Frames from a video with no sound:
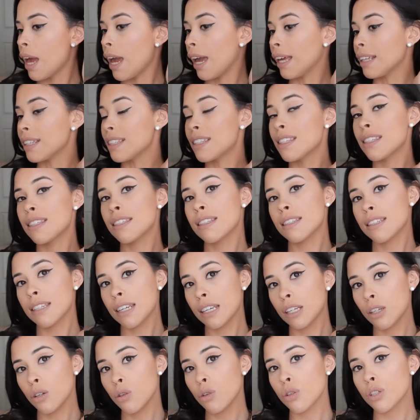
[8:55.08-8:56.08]
it
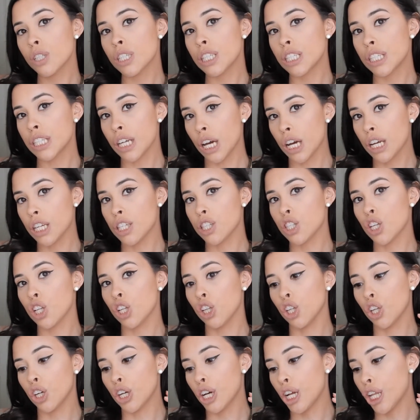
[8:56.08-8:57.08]
still does
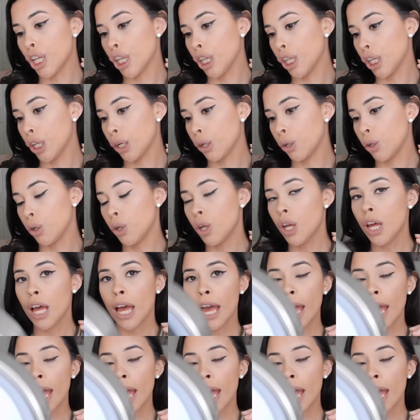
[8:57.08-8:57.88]
look a little,